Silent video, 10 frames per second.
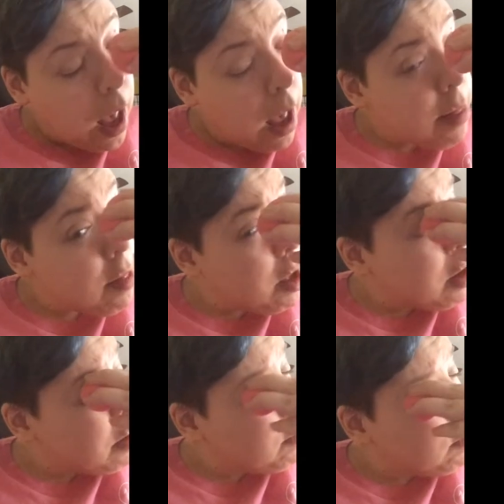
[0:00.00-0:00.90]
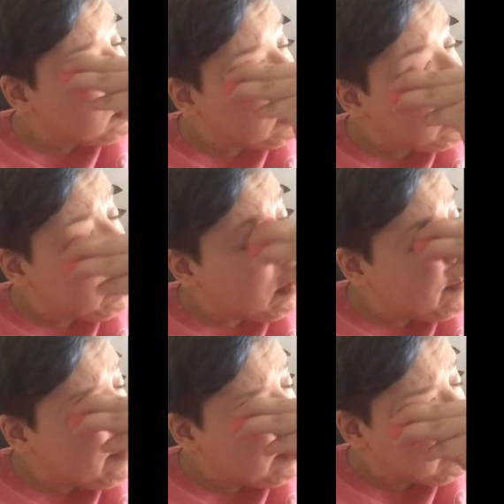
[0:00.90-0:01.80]
And then just go
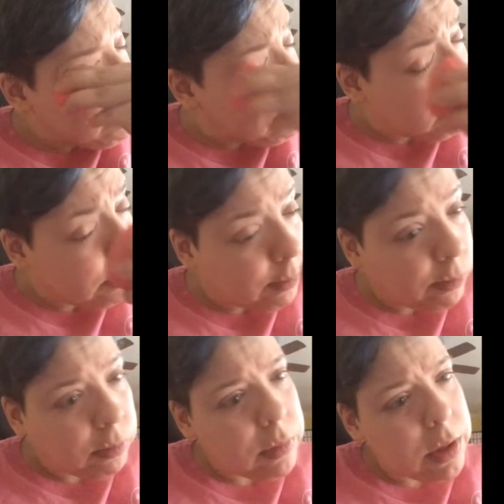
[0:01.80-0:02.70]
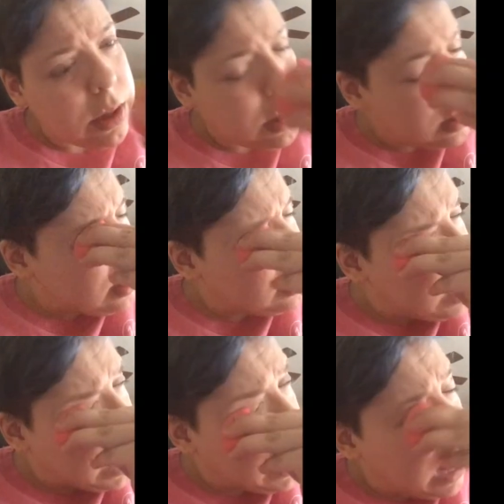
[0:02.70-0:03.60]
over to the
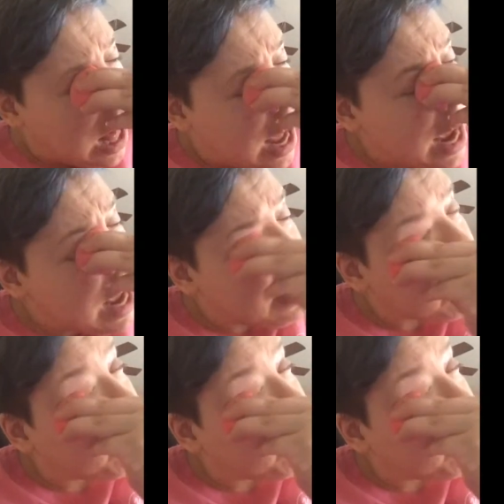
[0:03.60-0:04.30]
second eye.